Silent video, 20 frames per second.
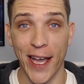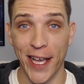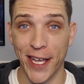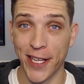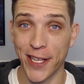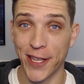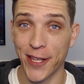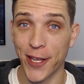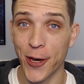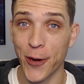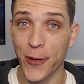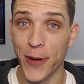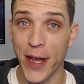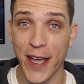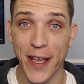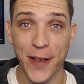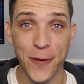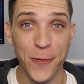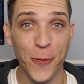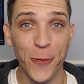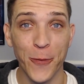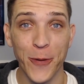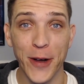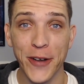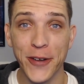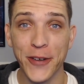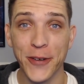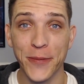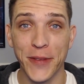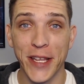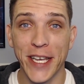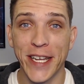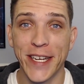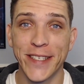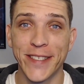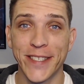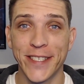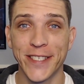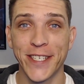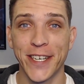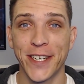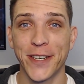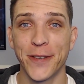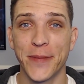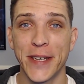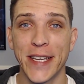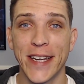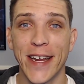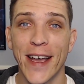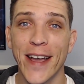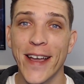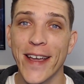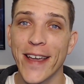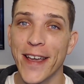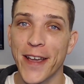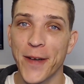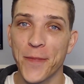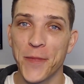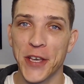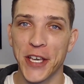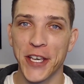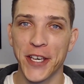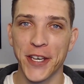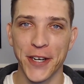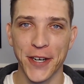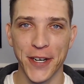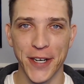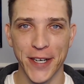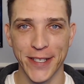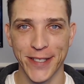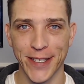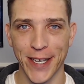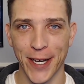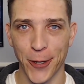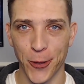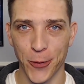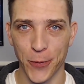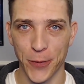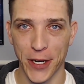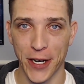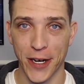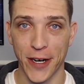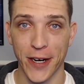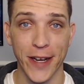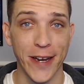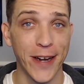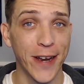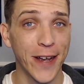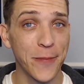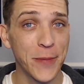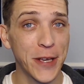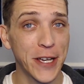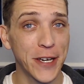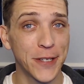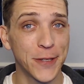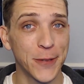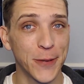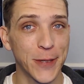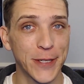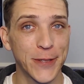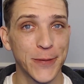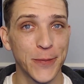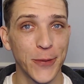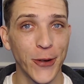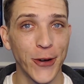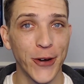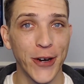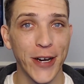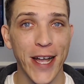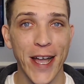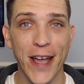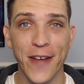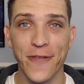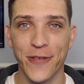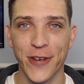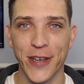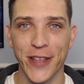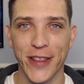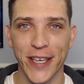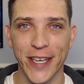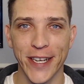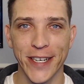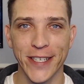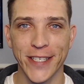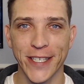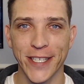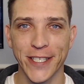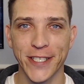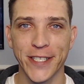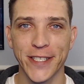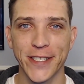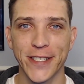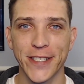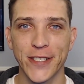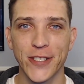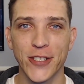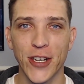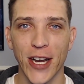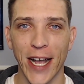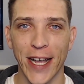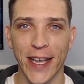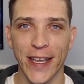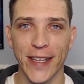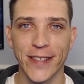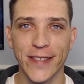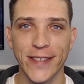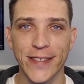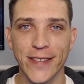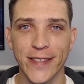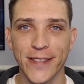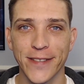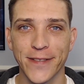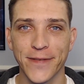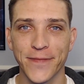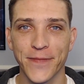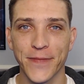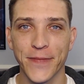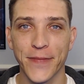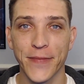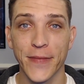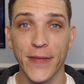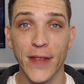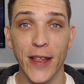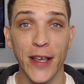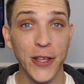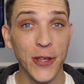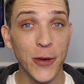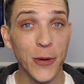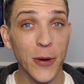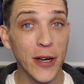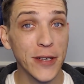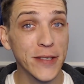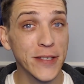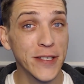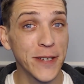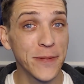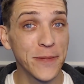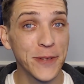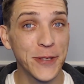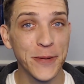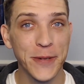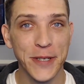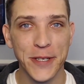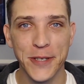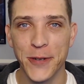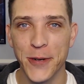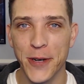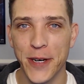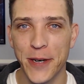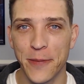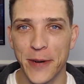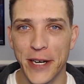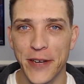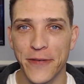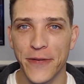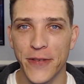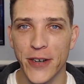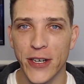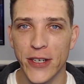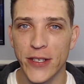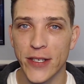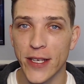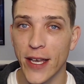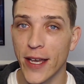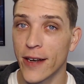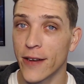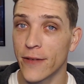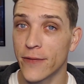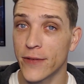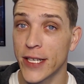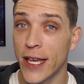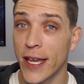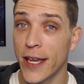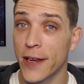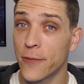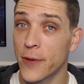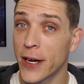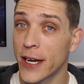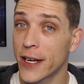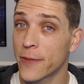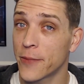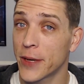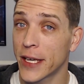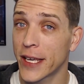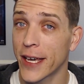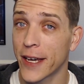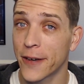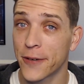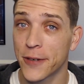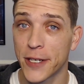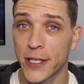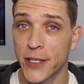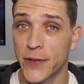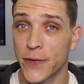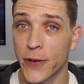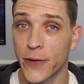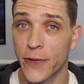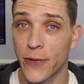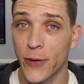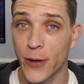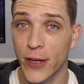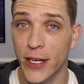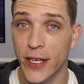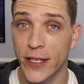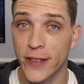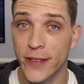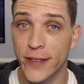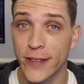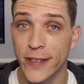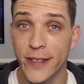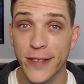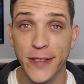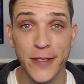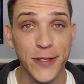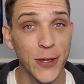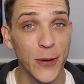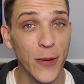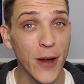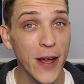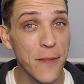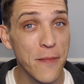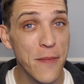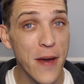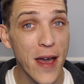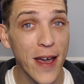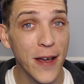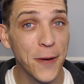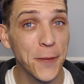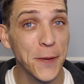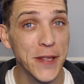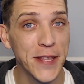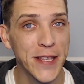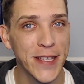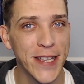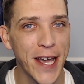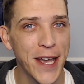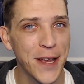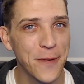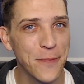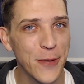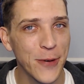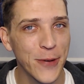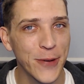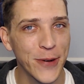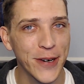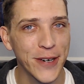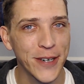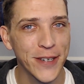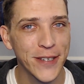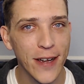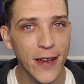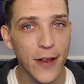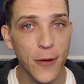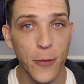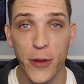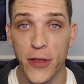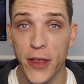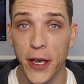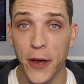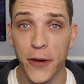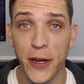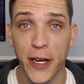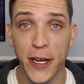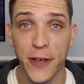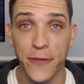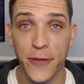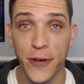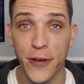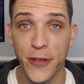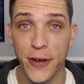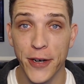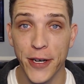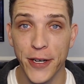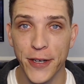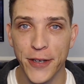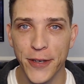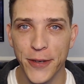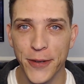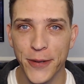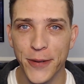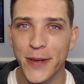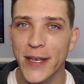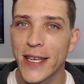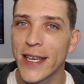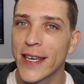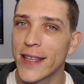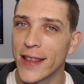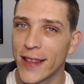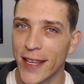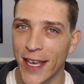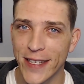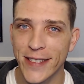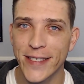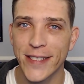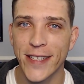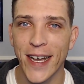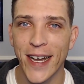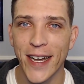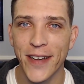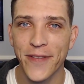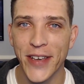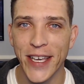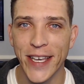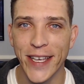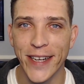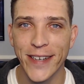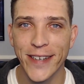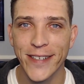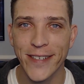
Hello and welcome, ladies and gentlemen. I am the Curious Owlbear, and I'm here to explore everything Dungeons & Dragons. You all seem to enjoy my first set of 10 random encounters for forests, so I'm back with 10 more. Without any further ado, let's dive in.